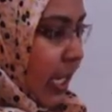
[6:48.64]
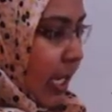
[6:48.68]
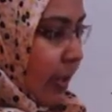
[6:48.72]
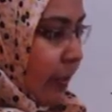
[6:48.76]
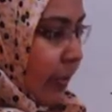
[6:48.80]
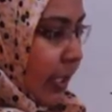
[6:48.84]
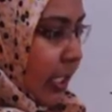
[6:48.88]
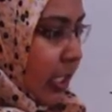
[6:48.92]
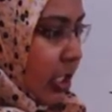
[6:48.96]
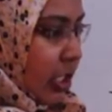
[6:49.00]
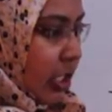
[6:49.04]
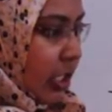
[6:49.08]

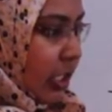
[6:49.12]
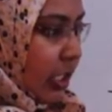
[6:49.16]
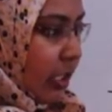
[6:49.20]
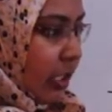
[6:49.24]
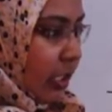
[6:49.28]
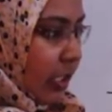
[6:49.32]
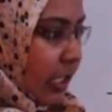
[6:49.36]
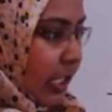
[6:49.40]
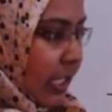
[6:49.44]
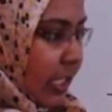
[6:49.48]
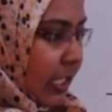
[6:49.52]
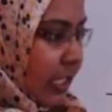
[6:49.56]
armature
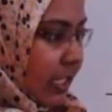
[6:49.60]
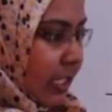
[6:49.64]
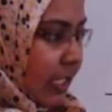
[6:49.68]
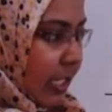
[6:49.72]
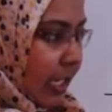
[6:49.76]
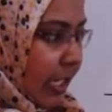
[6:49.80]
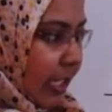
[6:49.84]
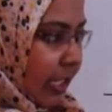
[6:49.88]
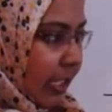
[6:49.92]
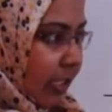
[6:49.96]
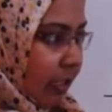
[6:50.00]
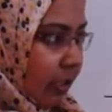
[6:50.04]

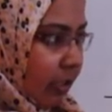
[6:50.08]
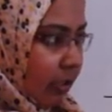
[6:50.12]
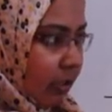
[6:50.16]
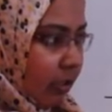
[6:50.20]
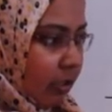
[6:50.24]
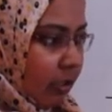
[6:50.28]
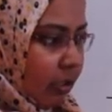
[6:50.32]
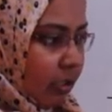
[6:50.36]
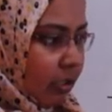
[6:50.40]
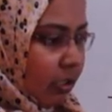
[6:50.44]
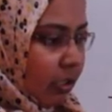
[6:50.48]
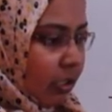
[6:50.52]
inside
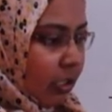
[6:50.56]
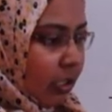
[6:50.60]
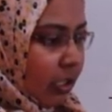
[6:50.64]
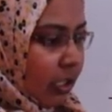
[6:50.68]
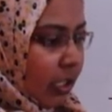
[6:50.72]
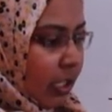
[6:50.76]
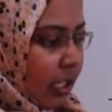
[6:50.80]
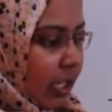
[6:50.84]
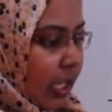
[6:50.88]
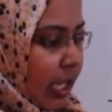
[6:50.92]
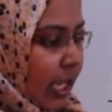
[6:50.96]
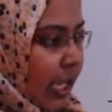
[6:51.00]

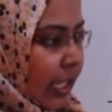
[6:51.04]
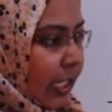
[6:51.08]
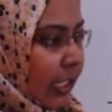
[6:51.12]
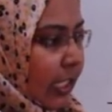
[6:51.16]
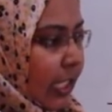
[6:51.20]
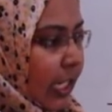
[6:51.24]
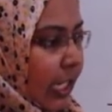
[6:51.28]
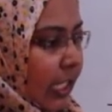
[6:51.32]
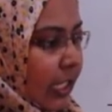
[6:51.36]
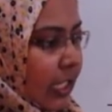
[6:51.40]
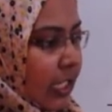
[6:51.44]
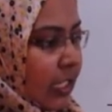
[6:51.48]
and
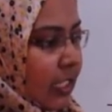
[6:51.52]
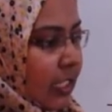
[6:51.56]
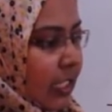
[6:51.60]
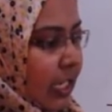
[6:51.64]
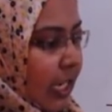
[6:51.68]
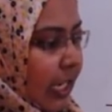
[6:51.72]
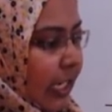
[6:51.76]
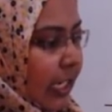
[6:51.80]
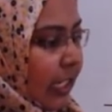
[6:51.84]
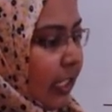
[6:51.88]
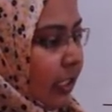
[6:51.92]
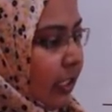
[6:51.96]
the other
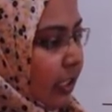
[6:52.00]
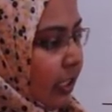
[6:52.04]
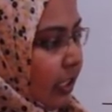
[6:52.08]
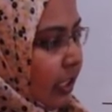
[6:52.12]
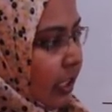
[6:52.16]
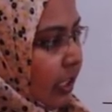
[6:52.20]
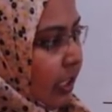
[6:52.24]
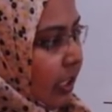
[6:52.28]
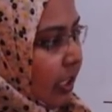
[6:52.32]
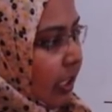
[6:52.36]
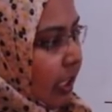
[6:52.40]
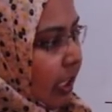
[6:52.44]
side
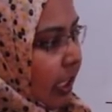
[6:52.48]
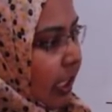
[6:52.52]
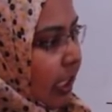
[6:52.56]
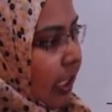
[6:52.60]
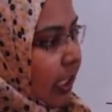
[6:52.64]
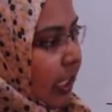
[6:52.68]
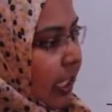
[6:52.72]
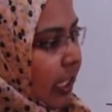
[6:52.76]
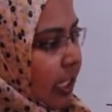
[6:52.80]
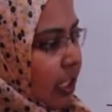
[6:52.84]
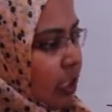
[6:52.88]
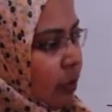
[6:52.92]

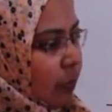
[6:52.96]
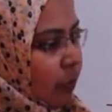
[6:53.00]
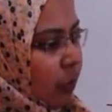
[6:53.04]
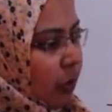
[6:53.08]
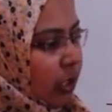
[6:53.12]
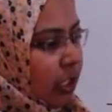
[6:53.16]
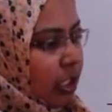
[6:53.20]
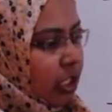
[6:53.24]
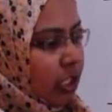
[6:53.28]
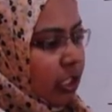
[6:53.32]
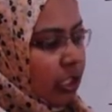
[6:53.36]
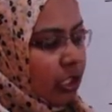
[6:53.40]
it gets
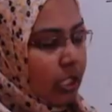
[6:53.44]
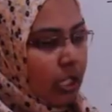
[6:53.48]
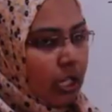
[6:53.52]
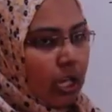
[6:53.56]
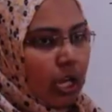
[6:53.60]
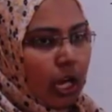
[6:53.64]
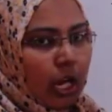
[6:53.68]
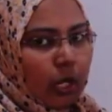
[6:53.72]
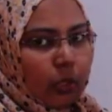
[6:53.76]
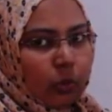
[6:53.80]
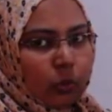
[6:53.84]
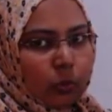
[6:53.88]
pushed
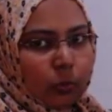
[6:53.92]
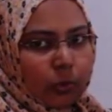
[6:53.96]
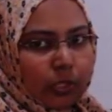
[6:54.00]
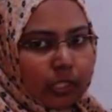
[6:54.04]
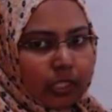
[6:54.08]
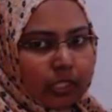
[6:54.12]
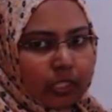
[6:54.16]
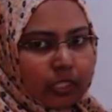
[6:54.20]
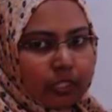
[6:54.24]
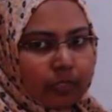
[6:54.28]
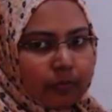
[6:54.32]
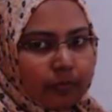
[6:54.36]

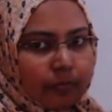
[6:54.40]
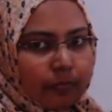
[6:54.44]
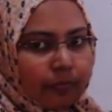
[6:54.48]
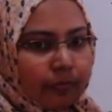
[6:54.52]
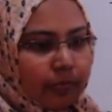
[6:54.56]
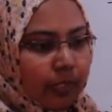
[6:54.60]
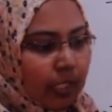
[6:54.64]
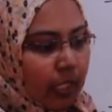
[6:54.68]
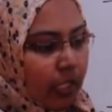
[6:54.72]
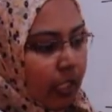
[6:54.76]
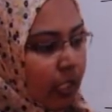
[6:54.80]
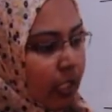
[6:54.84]
outwards.
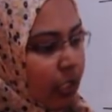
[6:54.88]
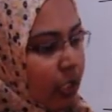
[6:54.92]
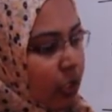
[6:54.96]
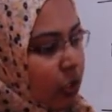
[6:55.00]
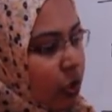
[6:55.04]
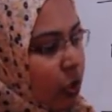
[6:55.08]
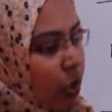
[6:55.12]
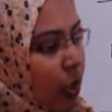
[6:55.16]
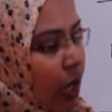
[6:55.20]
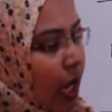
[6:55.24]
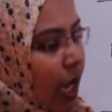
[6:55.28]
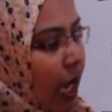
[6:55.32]

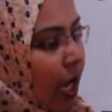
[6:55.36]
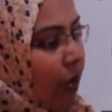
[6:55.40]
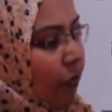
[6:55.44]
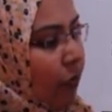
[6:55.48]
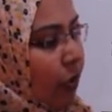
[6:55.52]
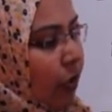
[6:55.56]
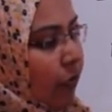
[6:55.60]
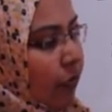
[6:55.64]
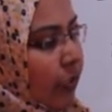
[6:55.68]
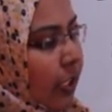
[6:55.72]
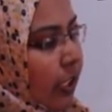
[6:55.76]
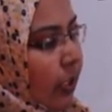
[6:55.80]
So half
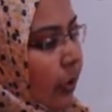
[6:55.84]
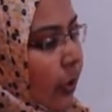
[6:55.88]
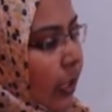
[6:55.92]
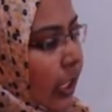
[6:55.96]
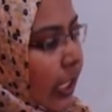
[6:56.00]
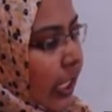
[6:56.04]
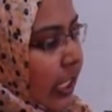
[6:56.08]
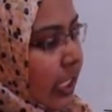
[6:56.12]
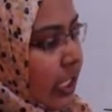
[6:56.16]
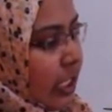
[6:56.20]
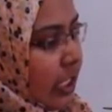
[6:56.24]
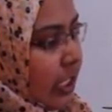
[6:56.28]
of the
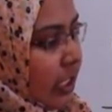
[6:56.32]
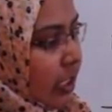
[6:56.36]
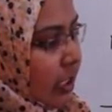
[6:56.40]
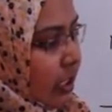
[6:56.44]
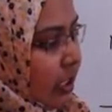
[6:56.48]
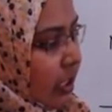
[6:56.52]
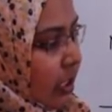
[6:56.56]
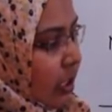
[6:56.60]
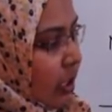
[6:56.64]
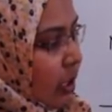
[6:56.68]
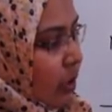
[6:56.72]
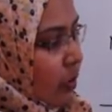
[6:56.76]
rotation,
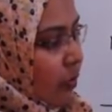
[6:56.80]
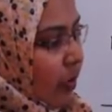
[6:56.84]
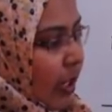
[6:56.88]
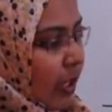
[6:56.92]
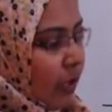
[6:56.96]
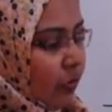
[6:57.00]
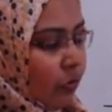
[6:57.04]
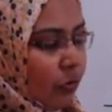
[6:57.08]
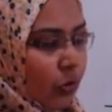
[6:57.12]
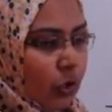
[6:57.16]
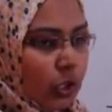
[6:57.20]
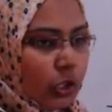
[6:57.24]

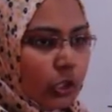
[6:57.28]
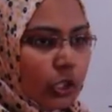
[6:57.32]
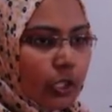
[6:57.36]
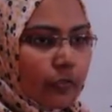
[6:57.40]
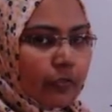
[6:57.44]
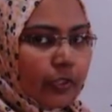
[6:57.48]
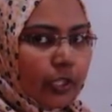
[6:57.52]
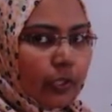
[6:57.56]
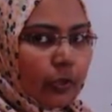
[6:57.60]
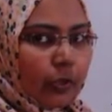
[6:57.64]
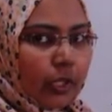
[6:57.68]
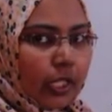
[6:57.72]
one fourth of
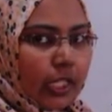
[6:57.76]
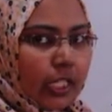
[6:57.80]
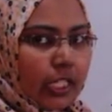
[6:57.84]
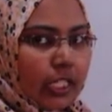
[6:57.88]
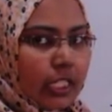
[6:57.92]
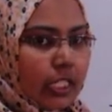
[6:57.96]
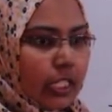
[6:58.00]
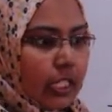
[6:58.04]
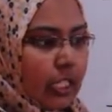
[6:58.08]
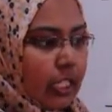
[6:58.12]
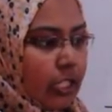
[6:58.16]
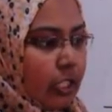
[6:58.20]
the
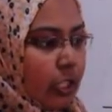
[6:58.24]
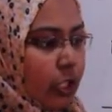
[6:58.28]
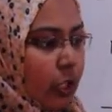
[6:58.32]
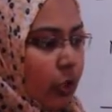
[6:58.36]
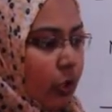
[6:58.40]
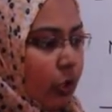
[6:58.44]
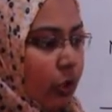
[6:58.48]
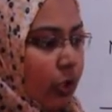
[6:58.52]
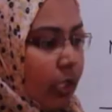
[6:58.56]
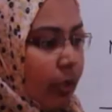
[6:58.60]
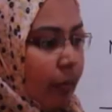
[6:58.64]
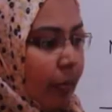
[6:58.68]
rotation is due
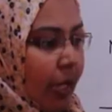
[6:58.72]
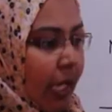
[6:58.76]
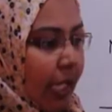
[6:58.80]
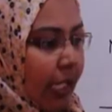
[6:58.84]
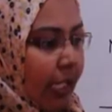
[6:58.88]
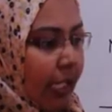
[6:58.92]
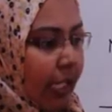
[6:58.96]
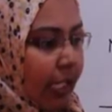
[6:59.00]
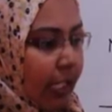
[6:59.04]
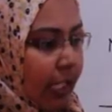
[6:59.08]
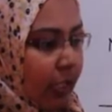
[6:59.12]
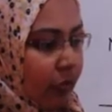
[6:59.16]
to the
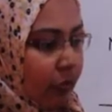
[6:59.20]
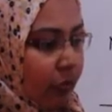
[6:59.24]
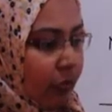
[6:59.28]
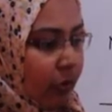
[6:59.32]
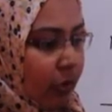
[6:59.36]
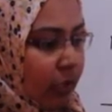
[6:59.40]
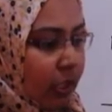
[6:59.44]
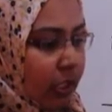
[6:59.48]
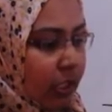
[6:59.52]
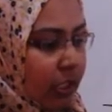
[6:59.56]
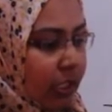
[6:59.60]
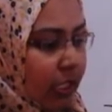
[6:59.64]
magnetic
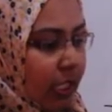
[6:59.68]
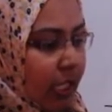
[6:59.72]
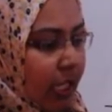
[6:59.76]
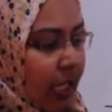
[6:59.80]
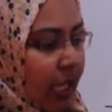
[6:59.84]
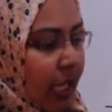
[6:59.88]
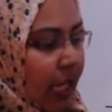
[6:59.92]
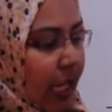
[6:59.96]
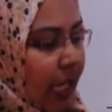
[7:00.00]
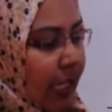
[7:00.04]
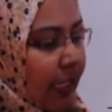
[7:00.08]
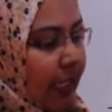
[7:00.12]
force
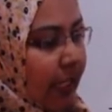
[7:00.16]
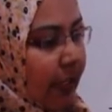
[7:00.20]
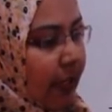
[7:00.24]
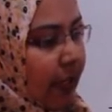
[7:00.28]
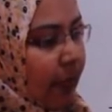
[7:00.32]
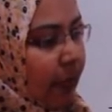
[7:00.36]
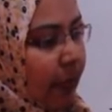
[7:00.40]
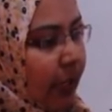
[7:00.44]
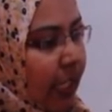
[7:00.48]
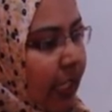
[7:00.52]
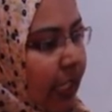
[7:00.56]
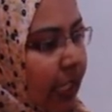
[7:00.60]
and the
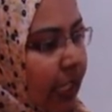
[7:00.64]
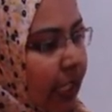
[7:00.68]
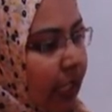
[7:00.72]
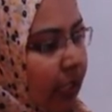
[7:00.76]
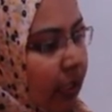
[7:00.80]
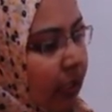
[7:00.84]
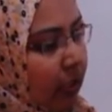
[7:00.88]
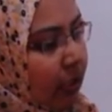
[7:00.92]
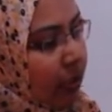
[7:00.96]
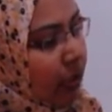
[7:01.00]
remaining